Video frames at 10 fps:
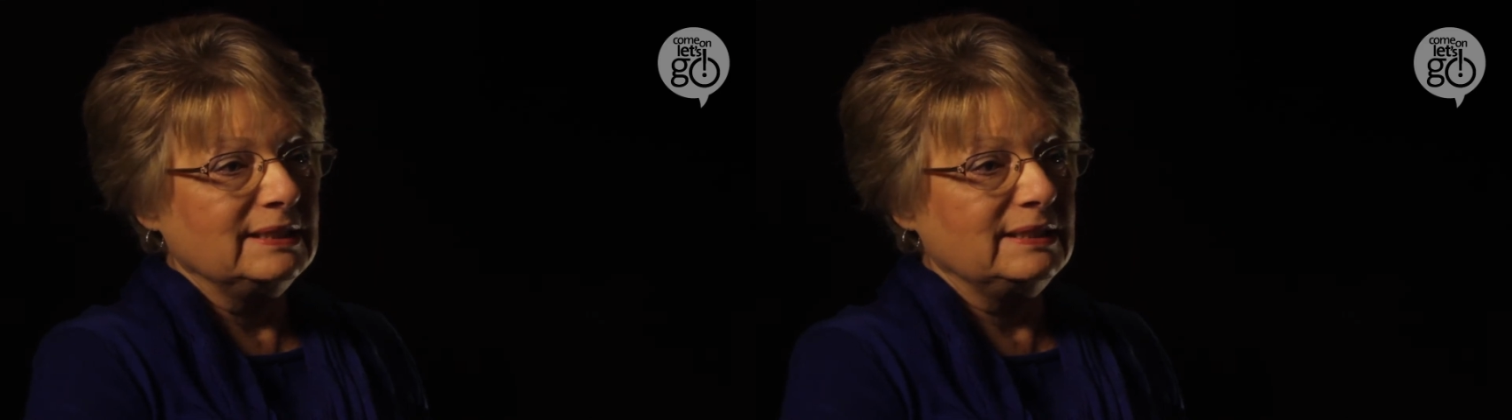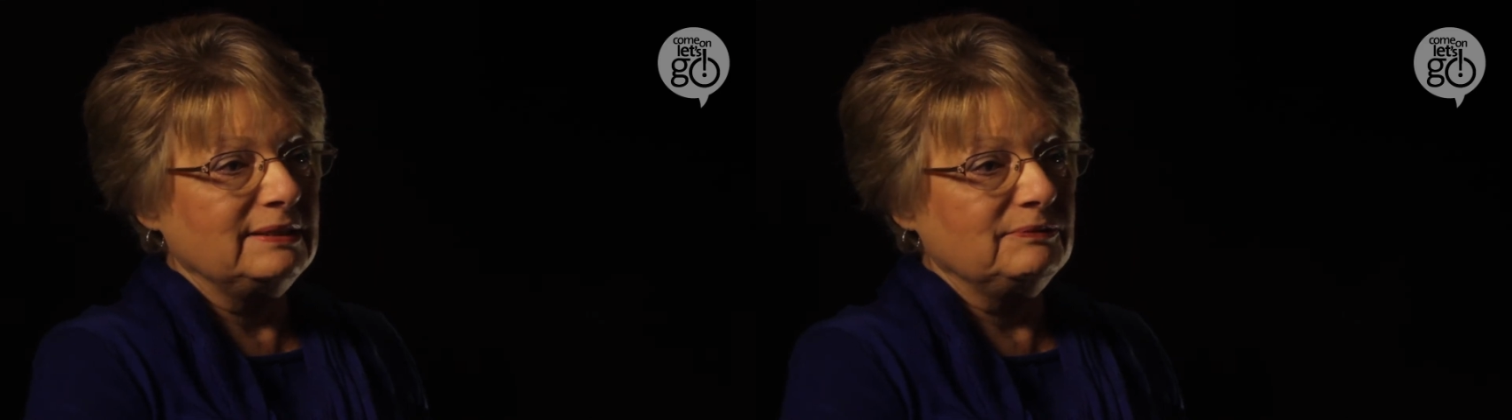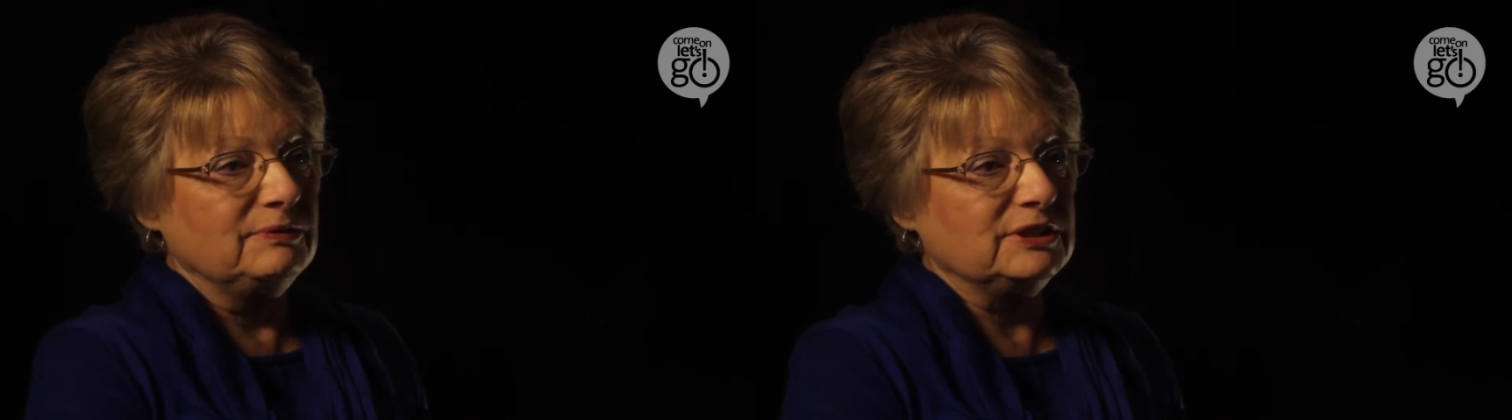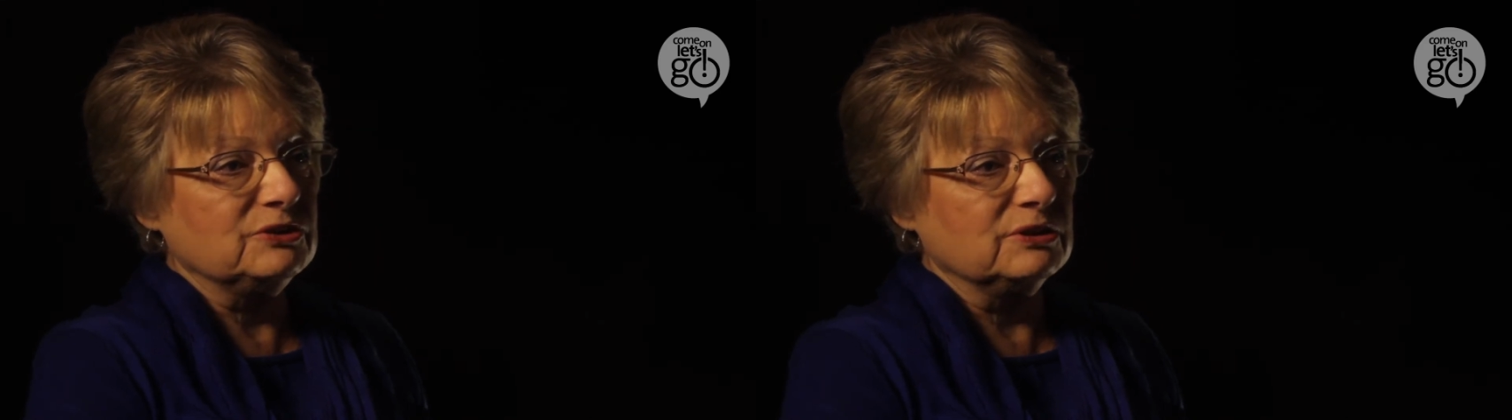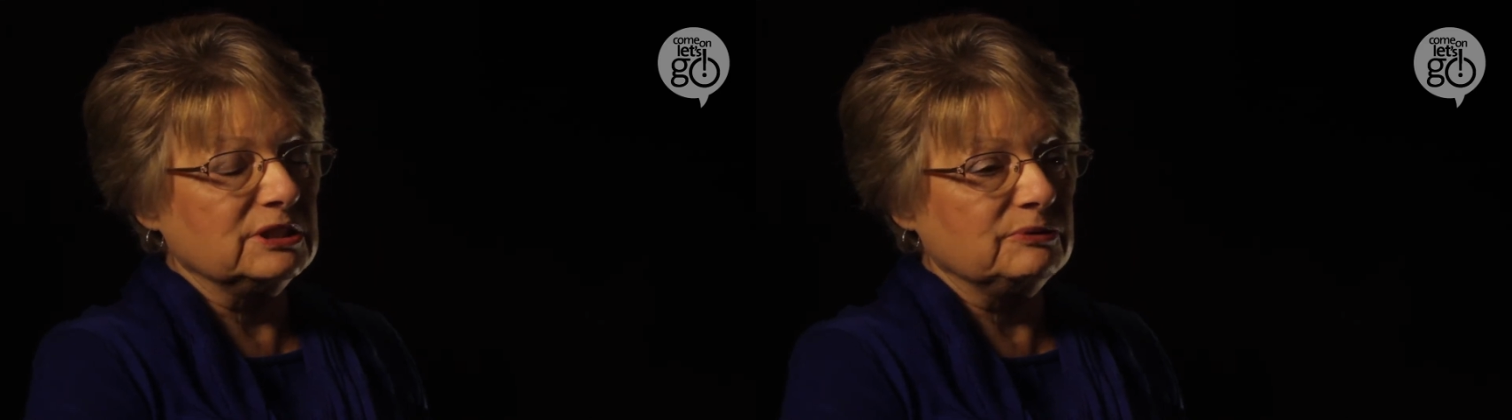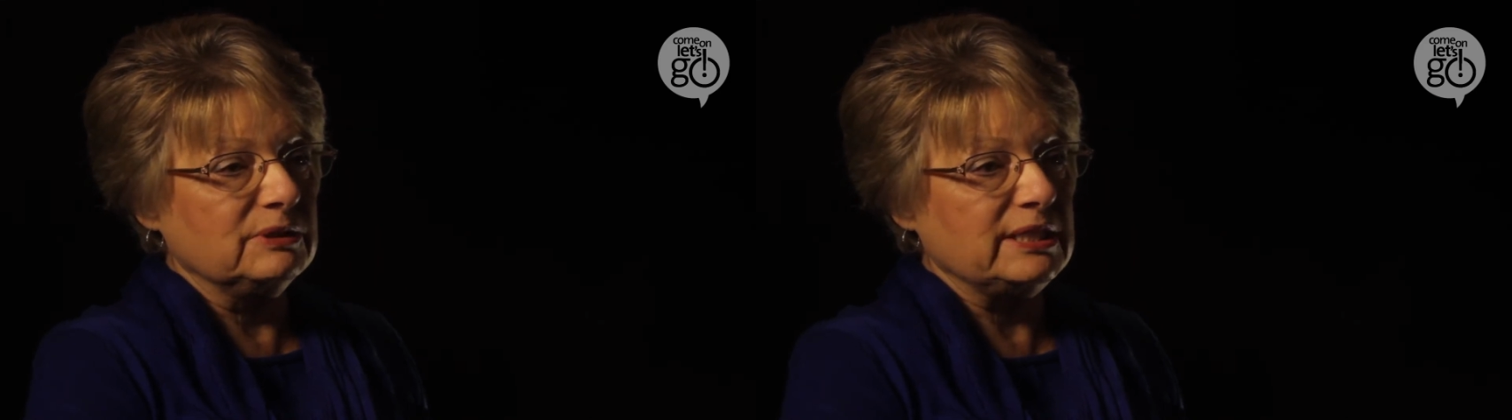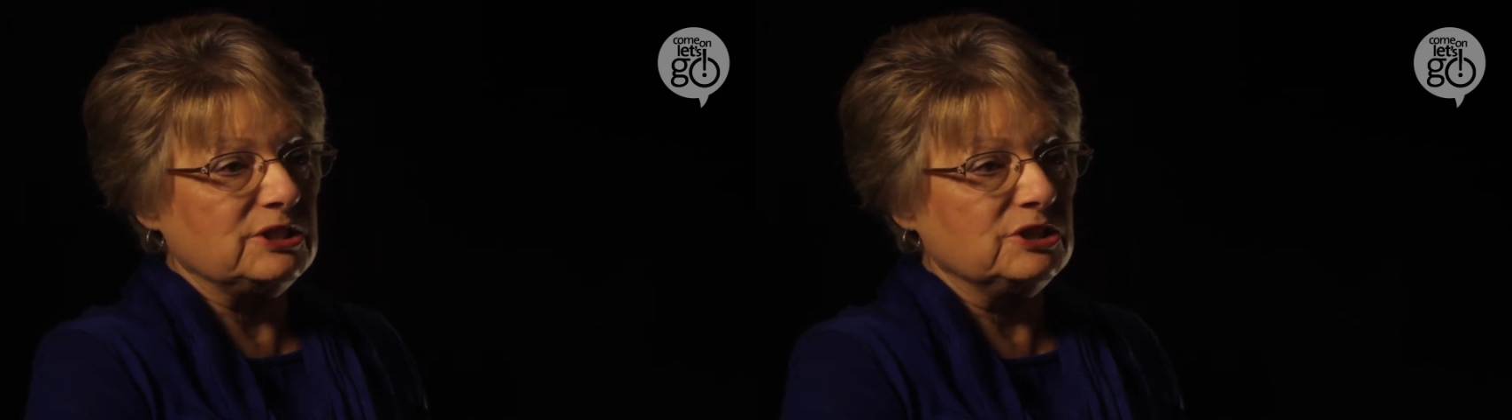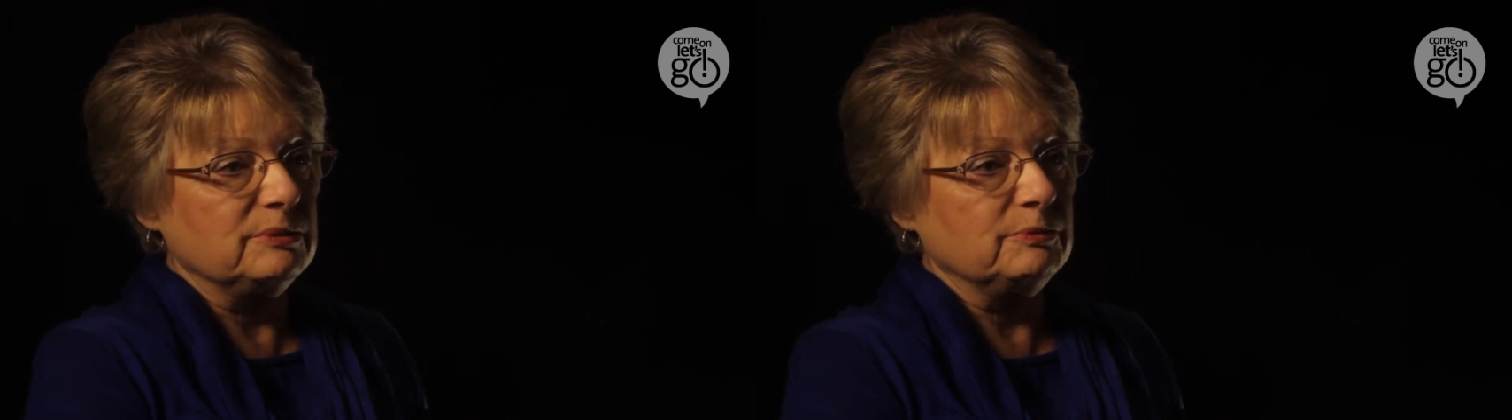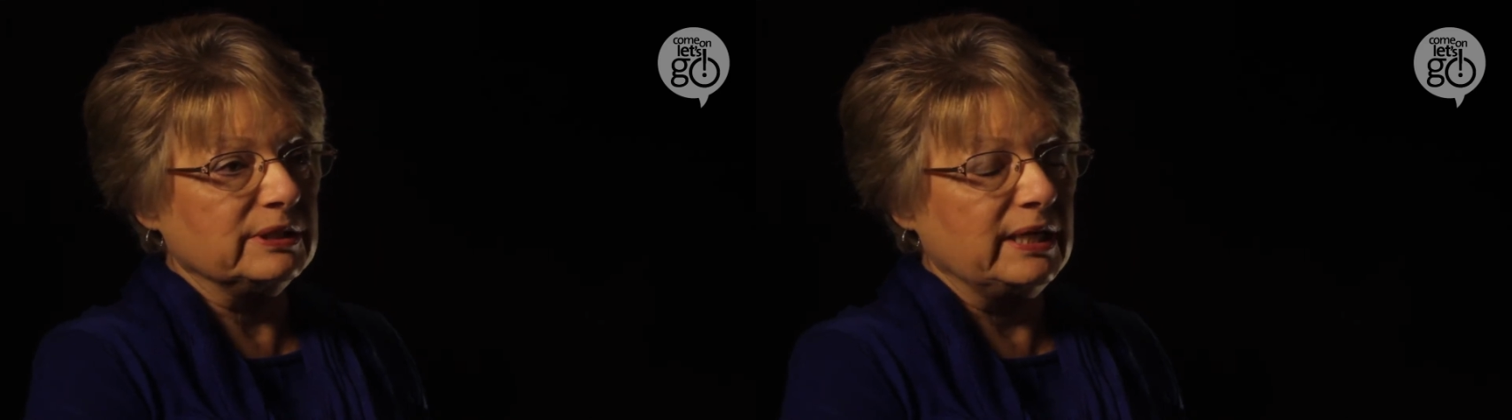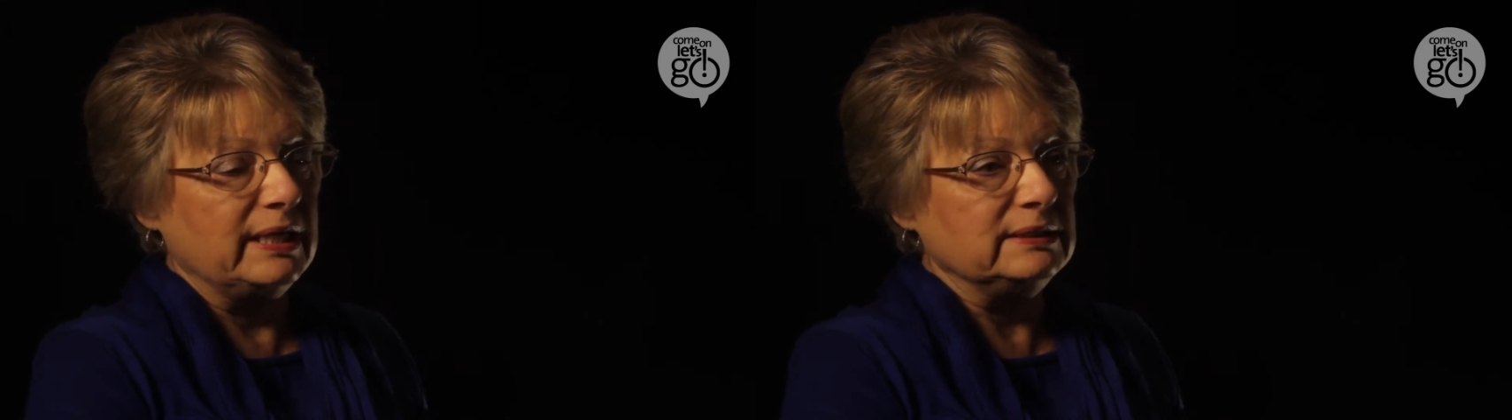He restored his relationship
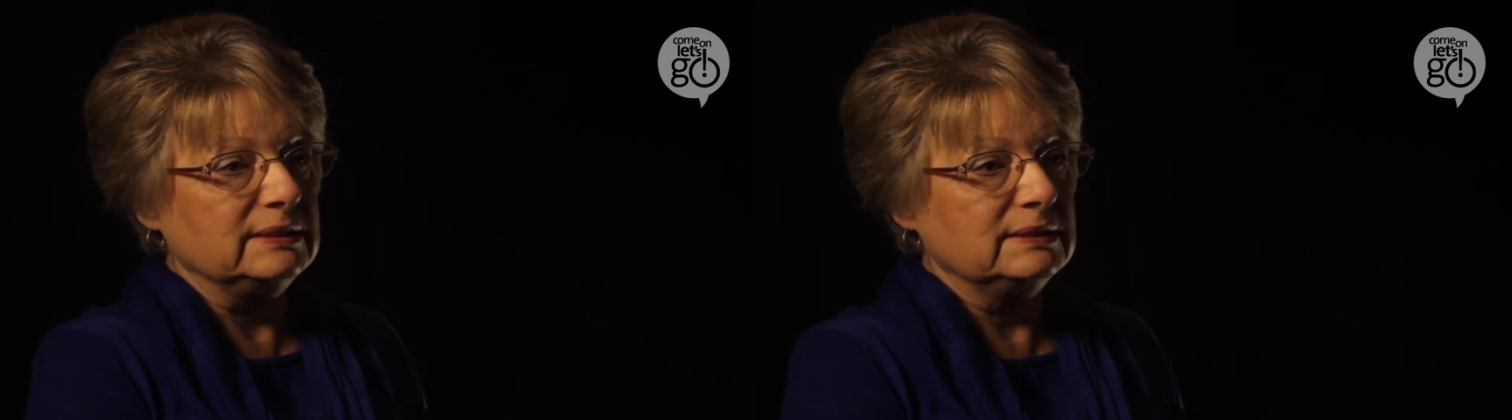with God.